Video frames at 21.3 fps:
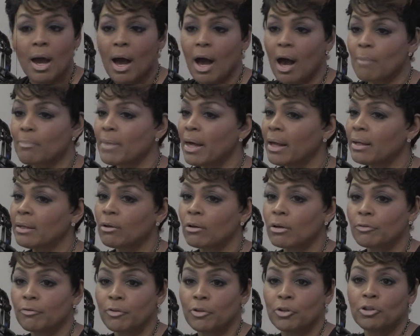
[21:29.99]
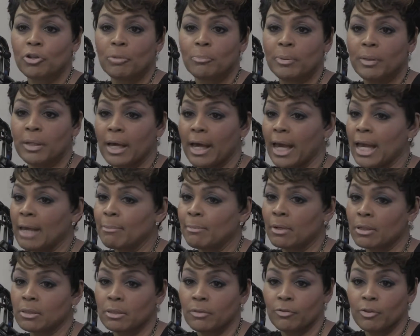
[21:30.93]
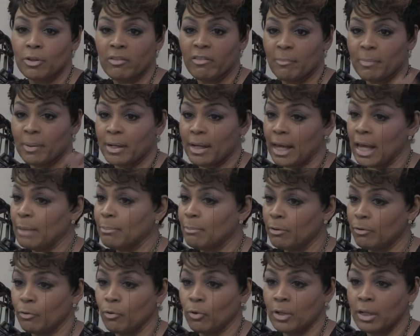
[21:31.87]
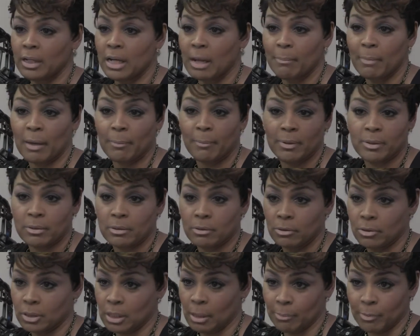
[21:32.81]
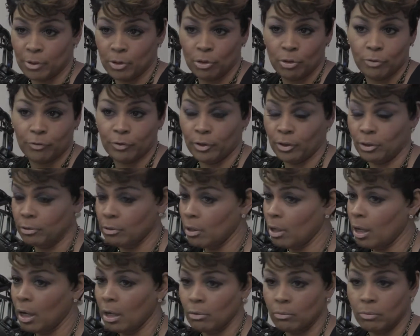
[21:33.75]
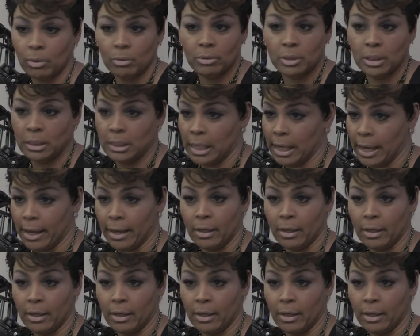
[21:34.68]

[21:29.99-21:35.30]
I'm not looking for you to be an 8 because if you've never been an 8 before, then that may be something new for you. No, we don't need that.